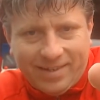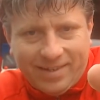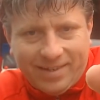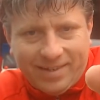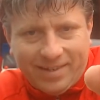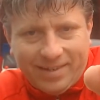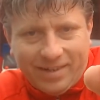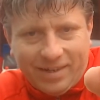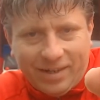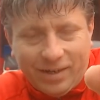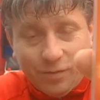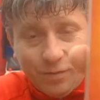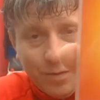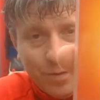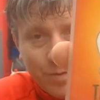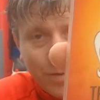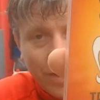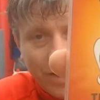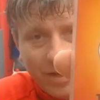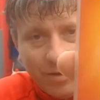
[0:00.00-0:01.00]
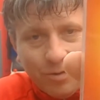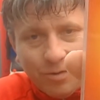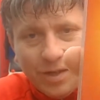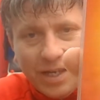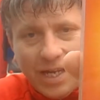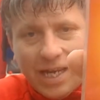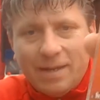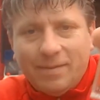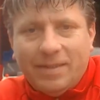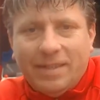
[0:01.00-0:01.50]
I love all the
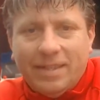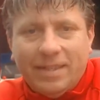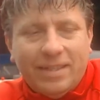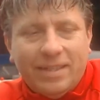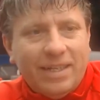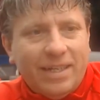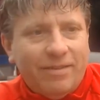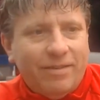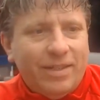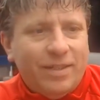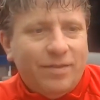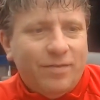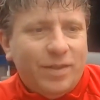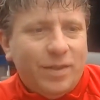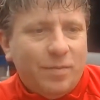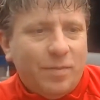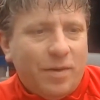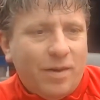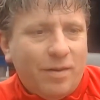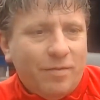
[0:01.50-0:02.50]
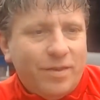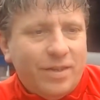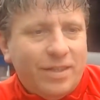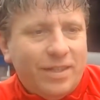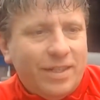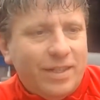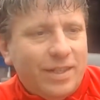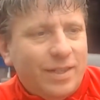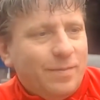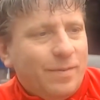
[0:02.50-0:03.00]
games in the series of the Spy
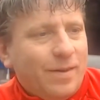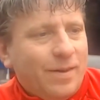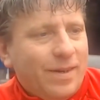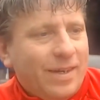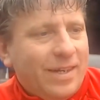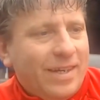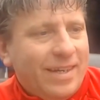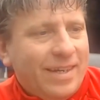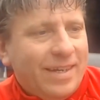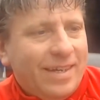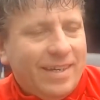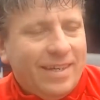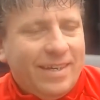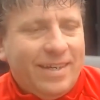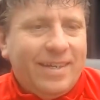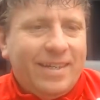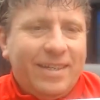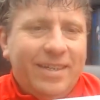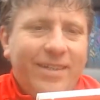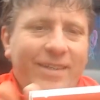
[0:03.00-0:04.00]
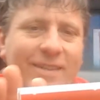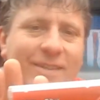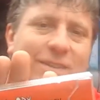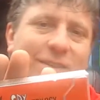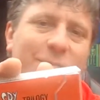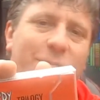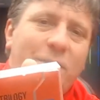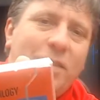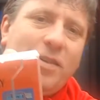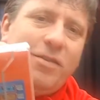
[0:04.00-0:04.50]
vs Spy. Got
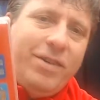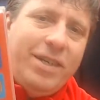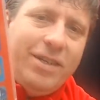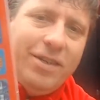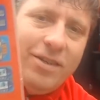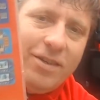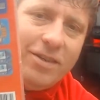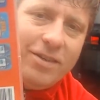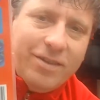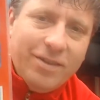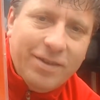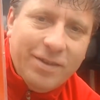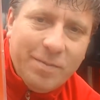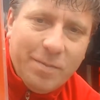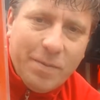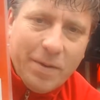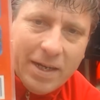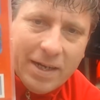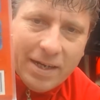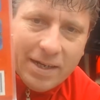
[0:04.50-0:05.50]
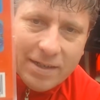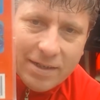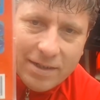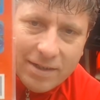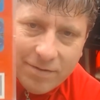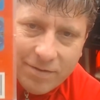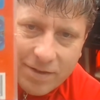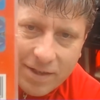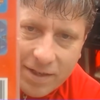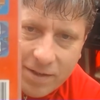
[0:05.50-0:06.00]
some screenshots on the back. That's
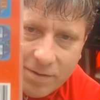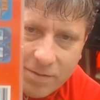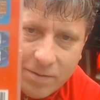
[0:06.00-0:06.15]
a little